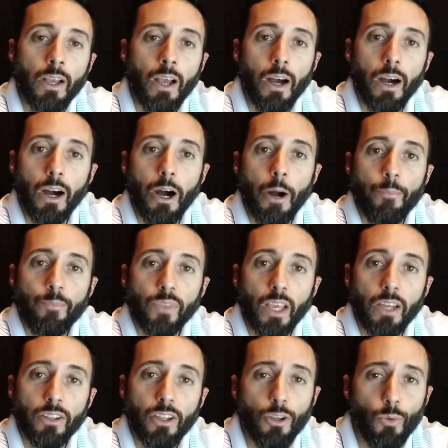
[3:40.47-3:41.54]

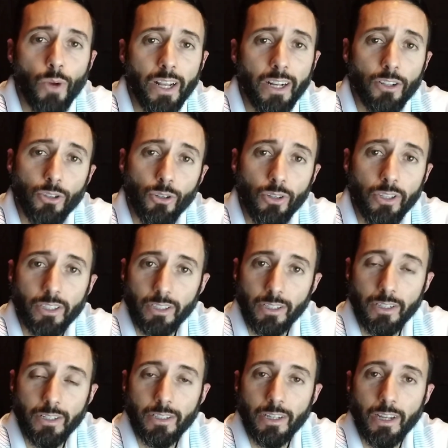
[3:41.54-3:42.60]
Another way to do this
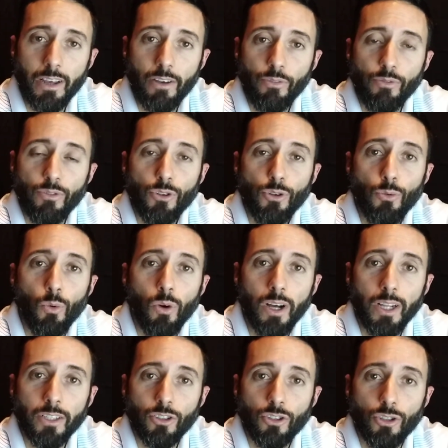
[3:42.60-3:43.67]
is if you
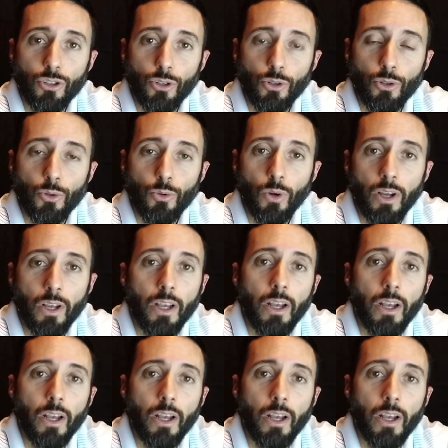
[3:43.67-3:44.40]
want to